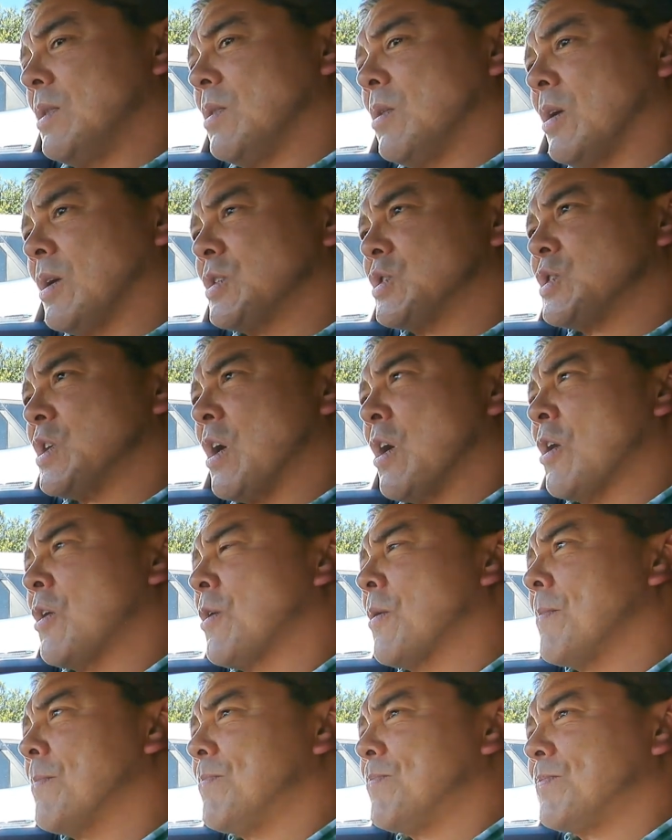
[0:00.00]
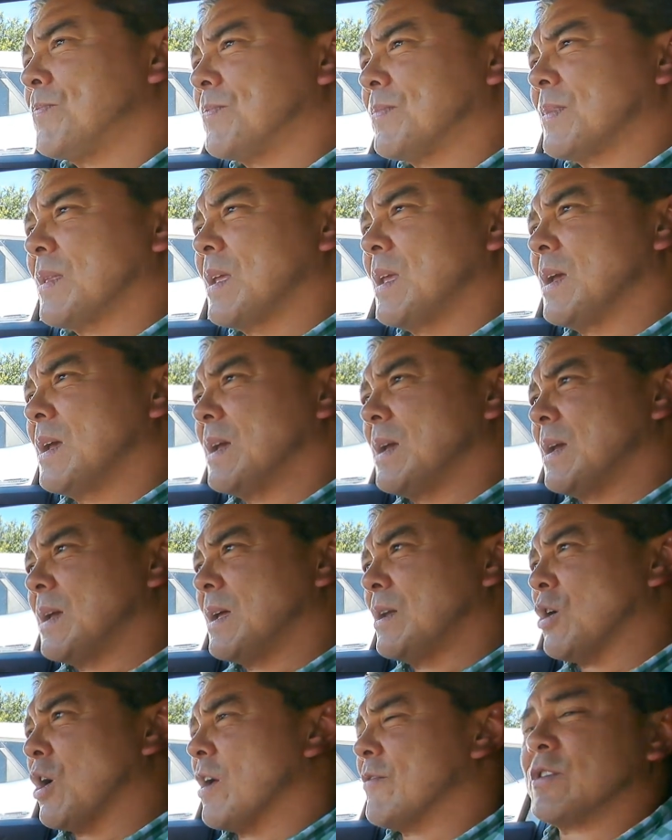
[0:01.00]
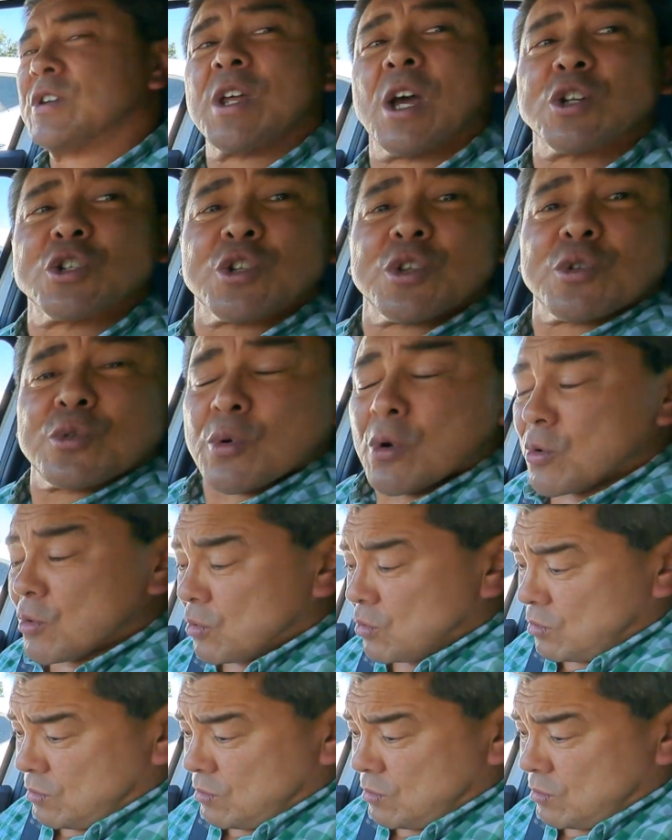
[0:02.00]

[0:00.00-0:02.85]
like so. No, I haven't touched the throttle.